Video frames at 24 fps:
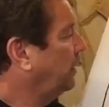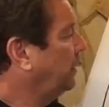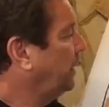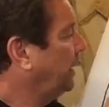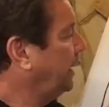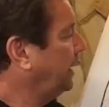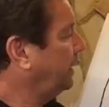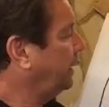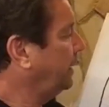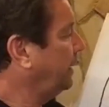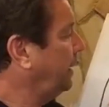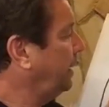
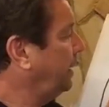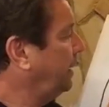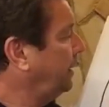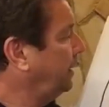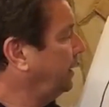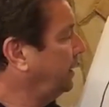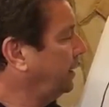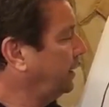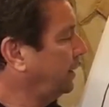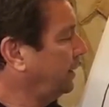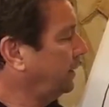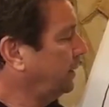this
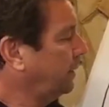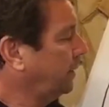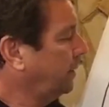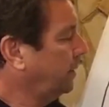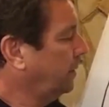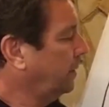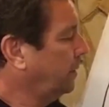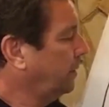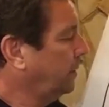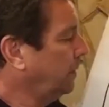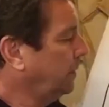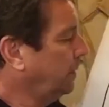is
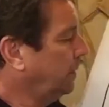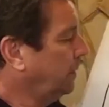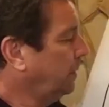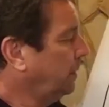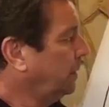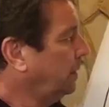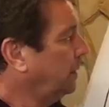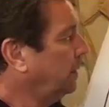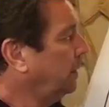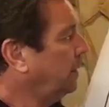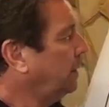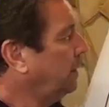
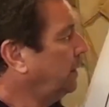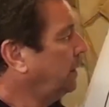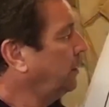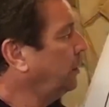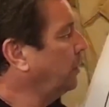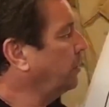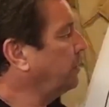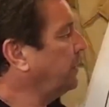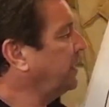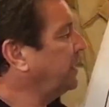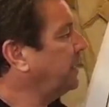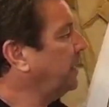
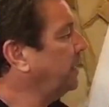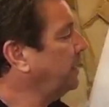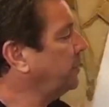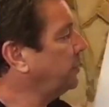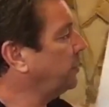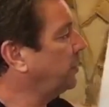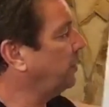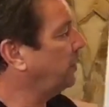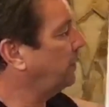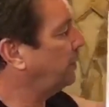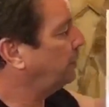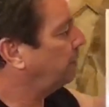your
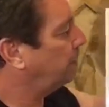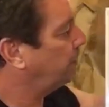potential